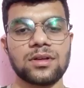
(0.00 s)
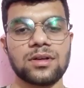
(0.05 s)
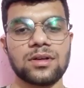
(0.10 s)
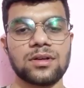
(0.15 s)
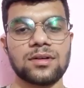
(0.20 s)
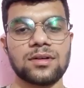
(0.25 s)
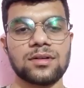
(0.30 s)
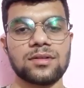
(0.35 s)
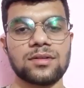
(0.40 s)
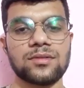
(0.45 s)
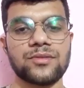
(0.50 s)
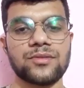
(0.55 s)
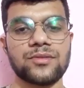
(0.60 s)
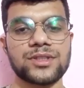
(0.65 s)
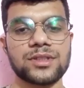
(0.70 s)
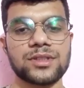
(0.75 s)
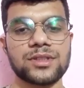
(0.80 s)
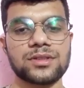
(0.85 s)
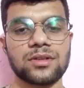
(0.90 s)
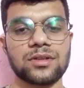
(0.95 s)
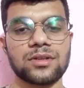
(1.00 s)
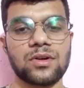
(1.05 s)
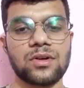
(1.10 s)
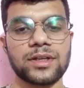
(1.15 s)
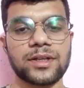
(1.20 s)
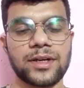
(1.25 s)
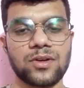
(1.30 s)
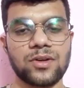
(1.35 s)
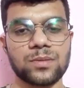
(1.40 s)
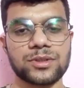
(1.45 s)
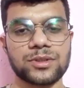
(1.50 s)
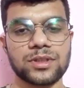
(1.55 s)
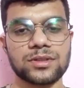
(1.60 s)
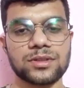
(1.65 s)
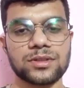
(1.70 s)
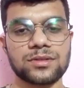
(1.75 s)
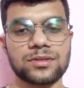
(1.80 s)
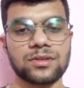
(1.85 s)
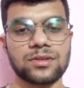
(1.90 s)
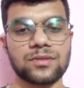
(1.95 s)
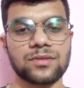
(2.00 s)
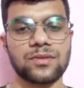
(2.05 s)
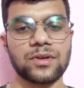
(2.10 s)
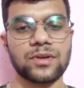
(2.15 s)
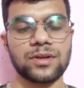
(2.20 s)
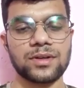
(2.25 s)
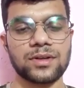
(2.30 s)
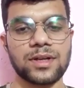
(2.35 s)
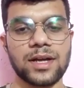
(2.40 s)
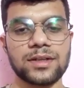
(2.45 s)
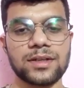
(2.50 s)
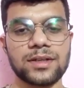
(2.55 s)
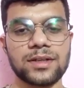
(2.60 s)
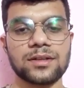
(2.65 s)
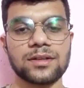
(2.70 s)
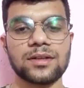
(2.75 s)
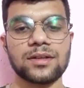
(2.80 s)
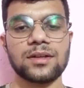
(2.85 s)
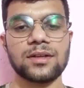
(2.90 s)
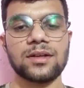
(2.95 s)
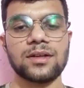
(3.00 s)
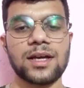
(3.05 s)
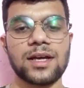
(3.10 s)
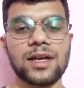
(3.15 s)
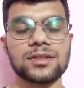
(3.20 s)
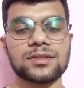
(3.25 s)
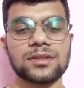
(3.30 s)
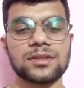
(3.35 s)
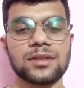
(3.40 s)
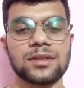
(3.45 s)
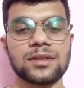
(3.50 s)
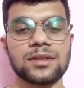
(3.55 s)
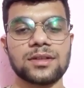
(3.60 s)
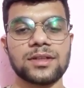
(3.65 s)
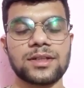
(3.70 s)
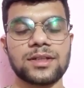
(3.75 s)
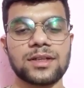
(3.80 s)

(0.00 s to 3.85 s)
as it contains gluten, which is not easily digestible in our bodies. Uh,